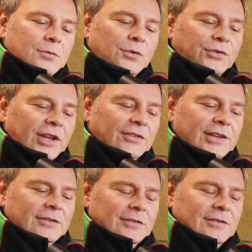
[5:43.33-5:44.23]
once that's
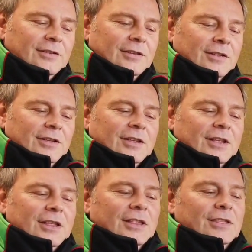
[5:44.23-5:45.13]
in,
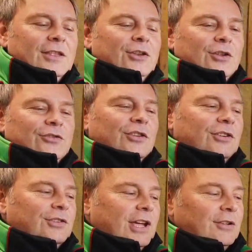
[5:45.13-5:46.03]
you can
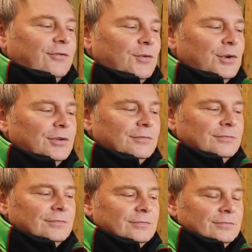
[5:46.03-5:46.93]
charge the handle forward
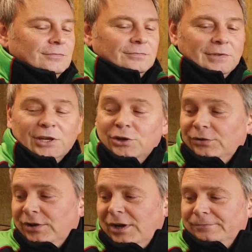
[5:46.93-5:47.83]
and you're
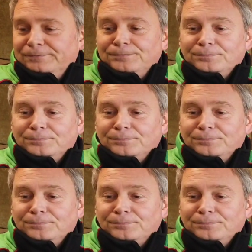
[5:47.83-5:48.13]
good to go.